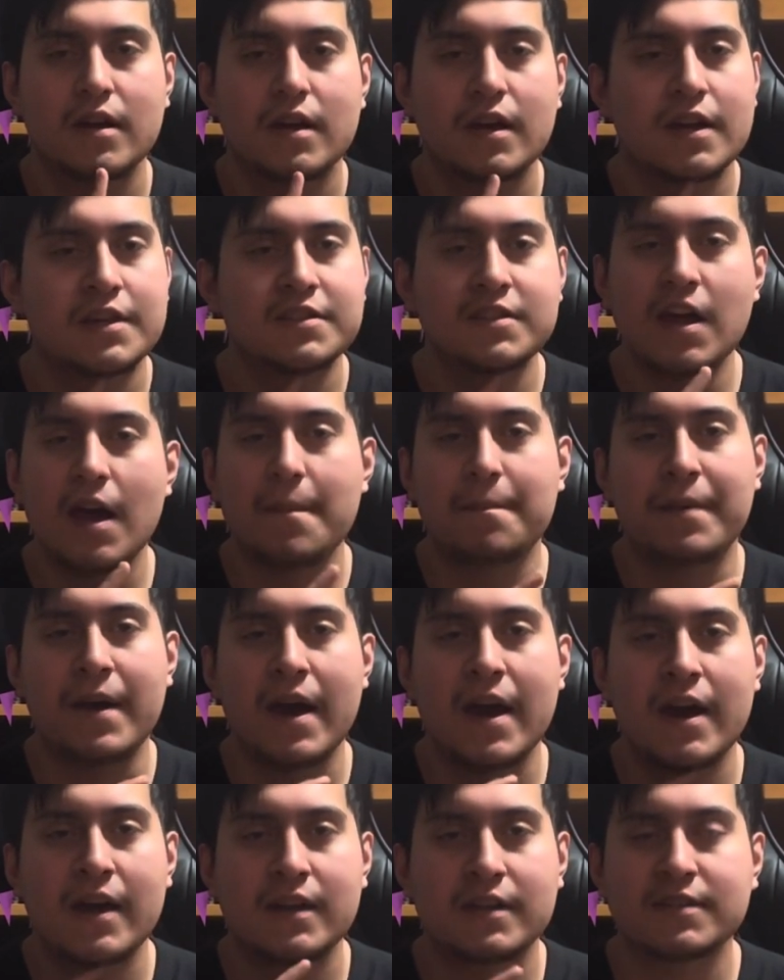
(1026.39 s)
It's not
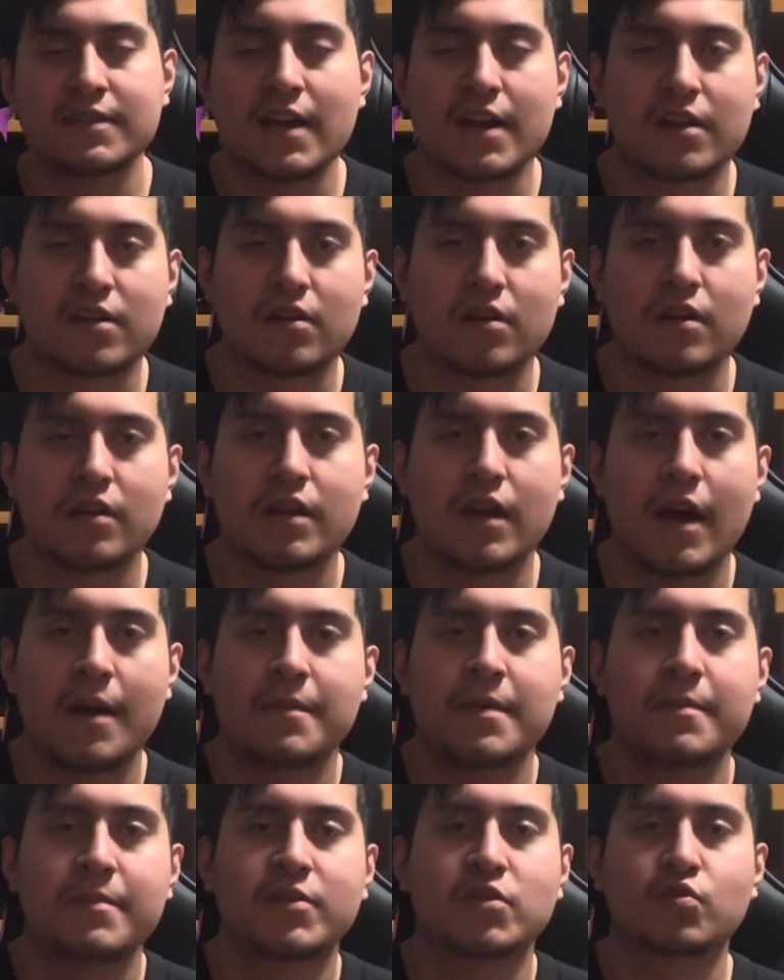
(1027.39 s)
bad. It's not good.
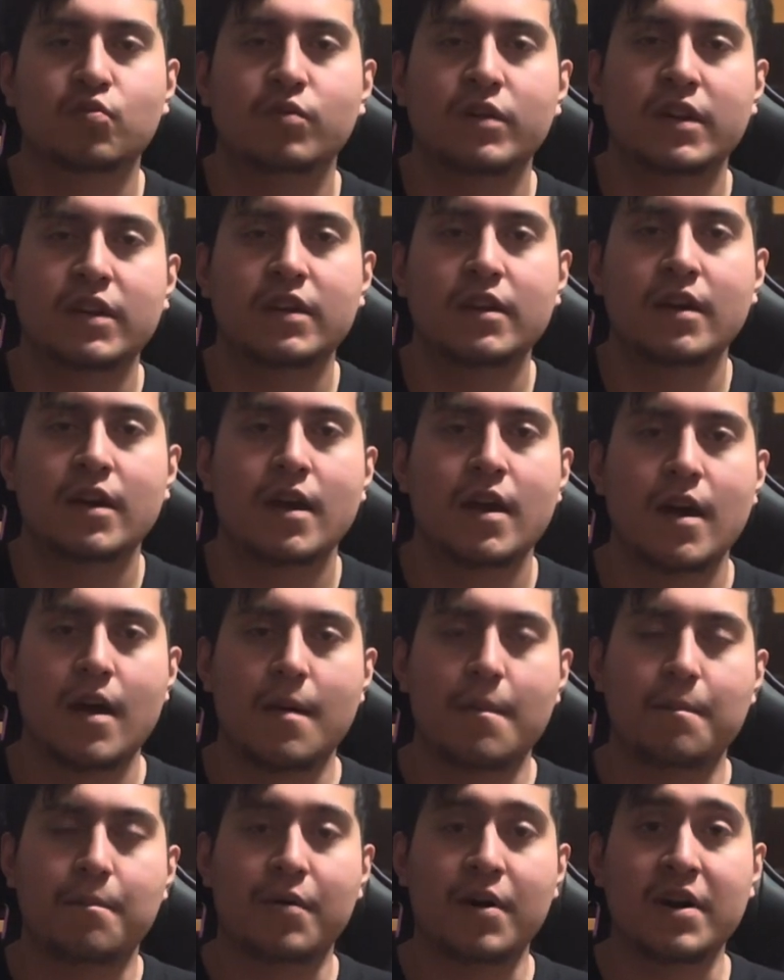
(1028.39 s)
I'm in between.
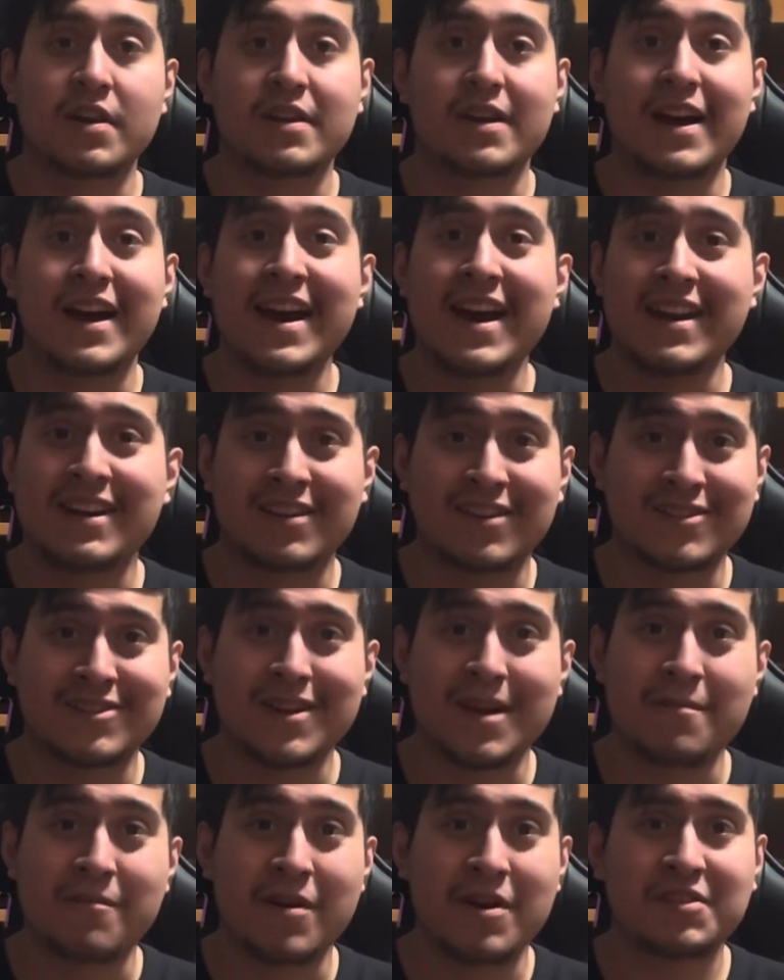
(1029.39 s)
But I had a good
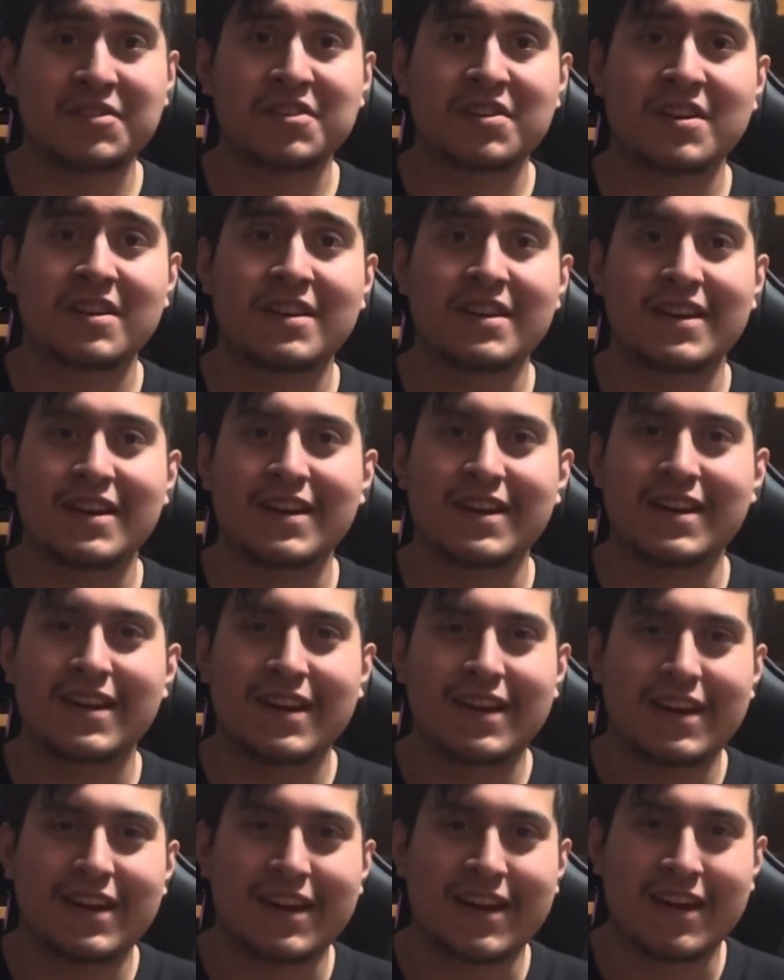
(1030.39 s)
time watching it.
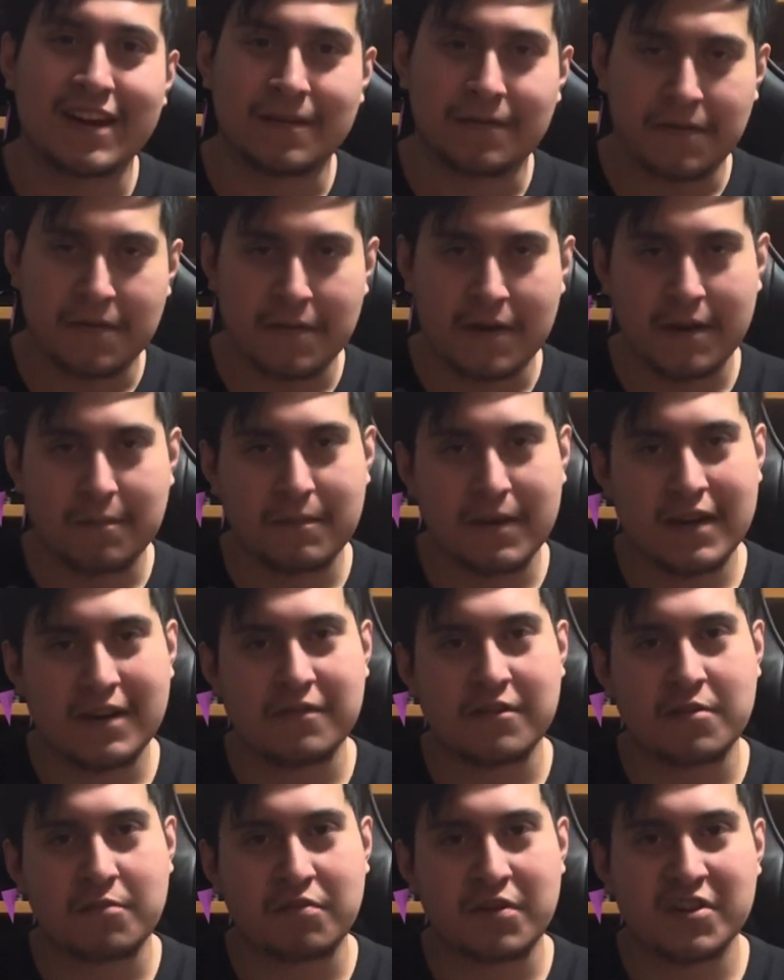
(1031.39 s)
And if it made
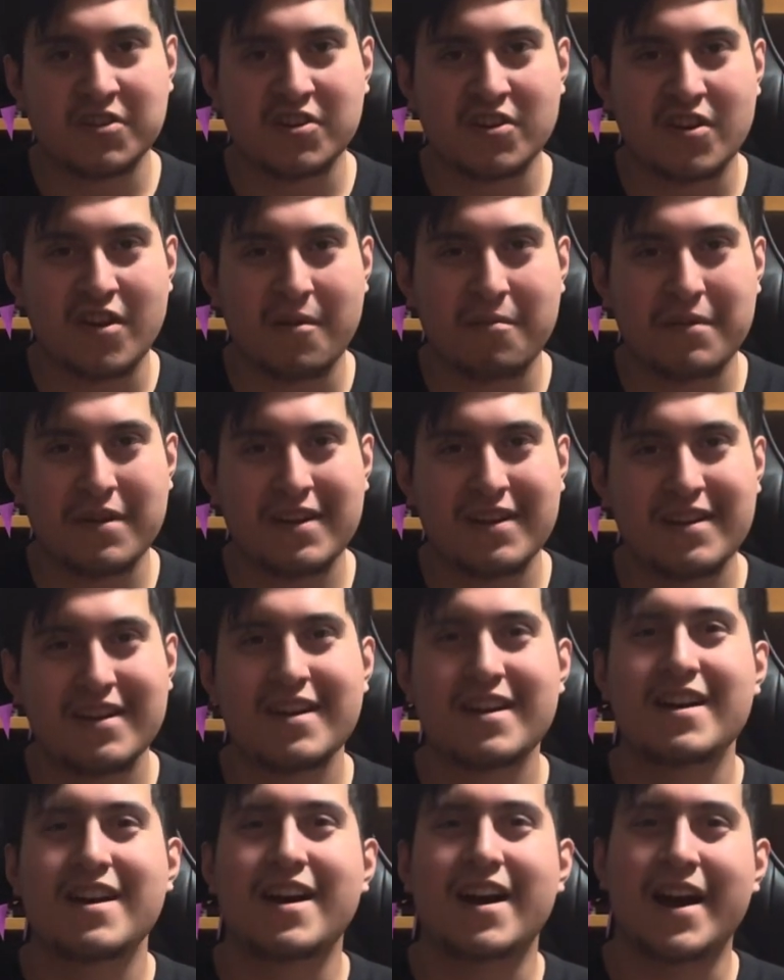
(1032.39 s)
an impression on me,
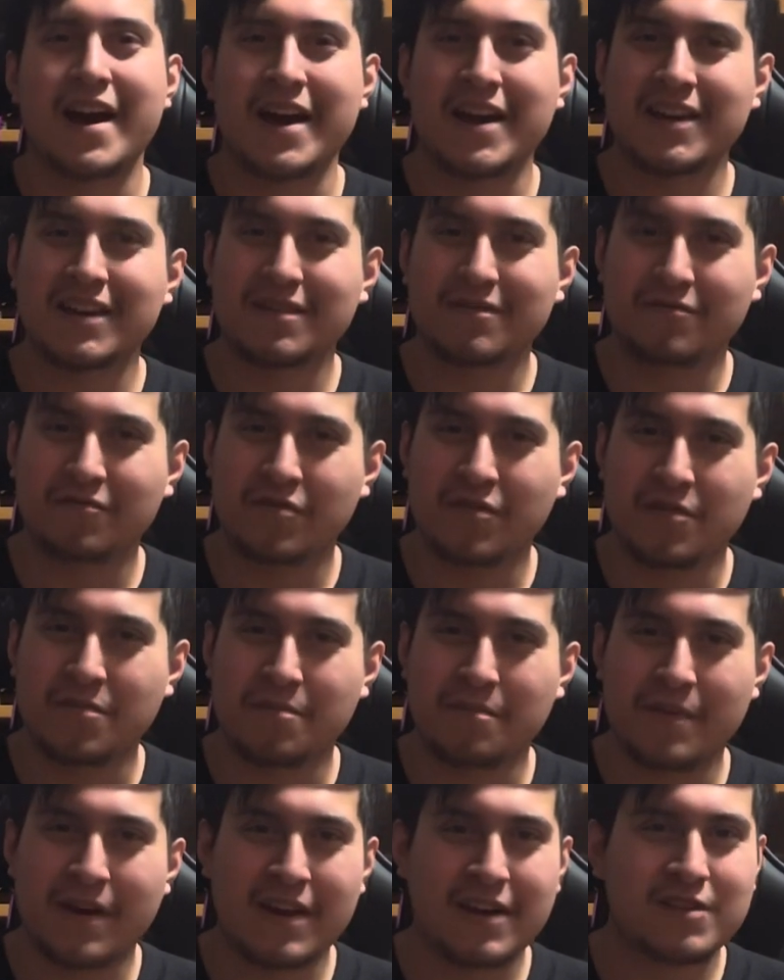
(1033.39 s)
I would
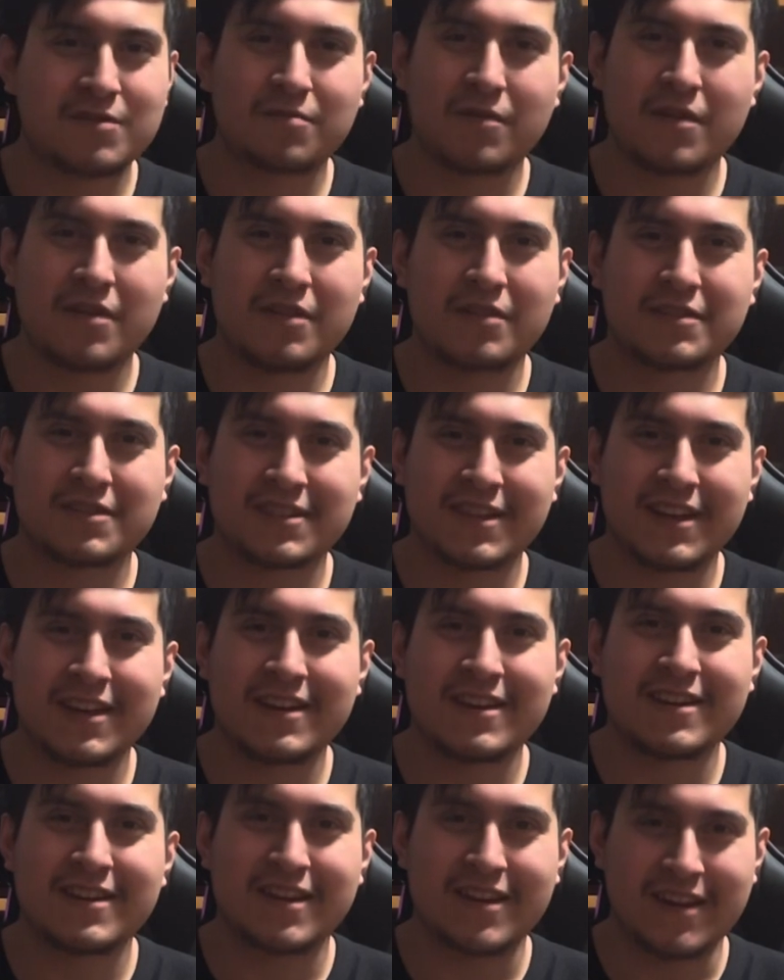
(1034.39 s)
might as well
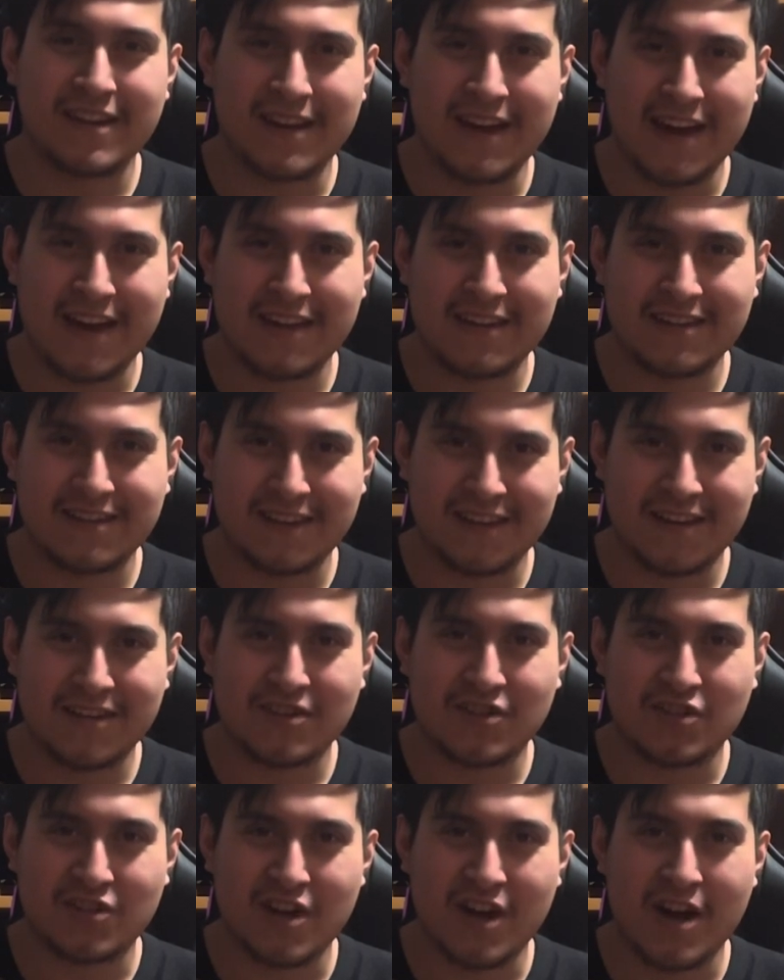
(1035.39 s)
say it did
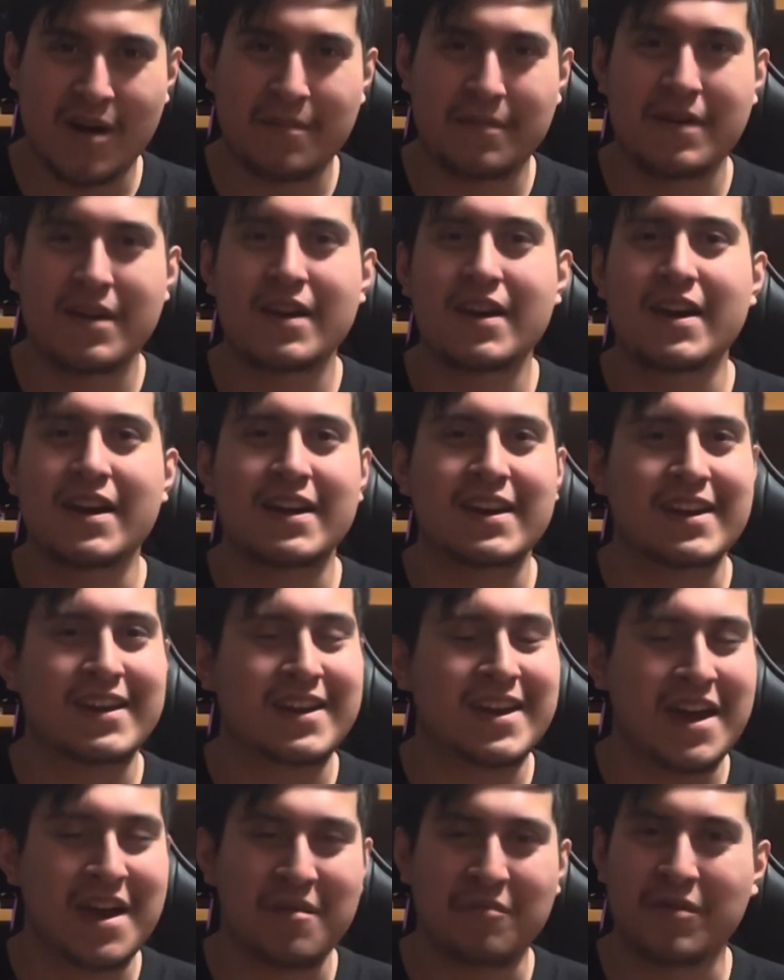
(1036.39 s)
its job. And I
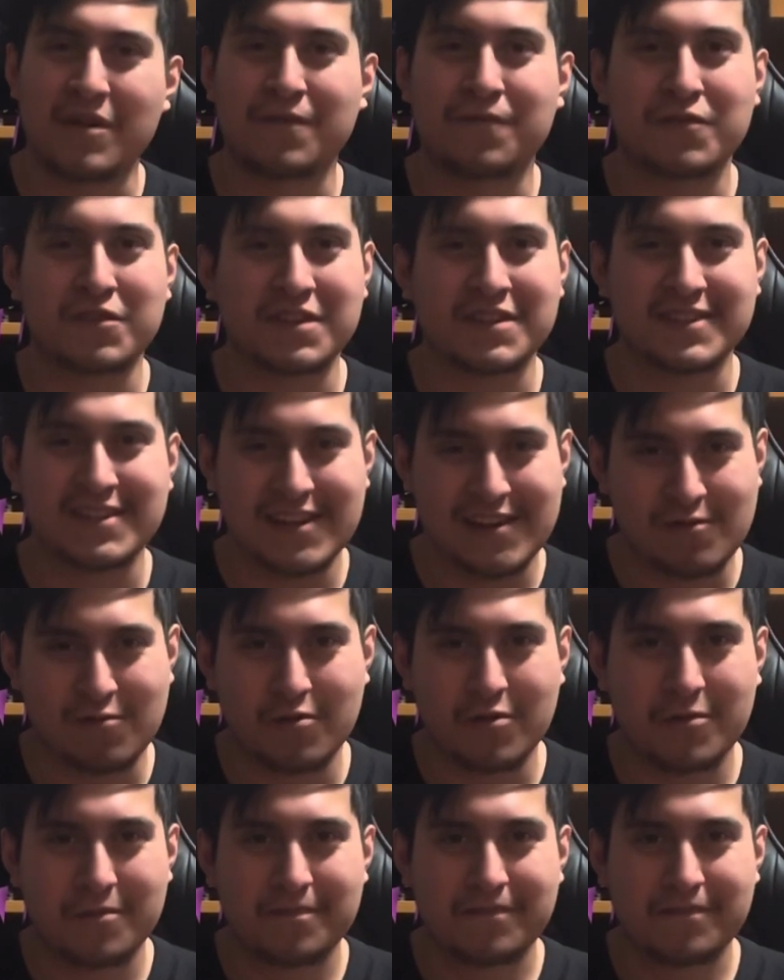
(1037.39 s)
can't wait for the sequel.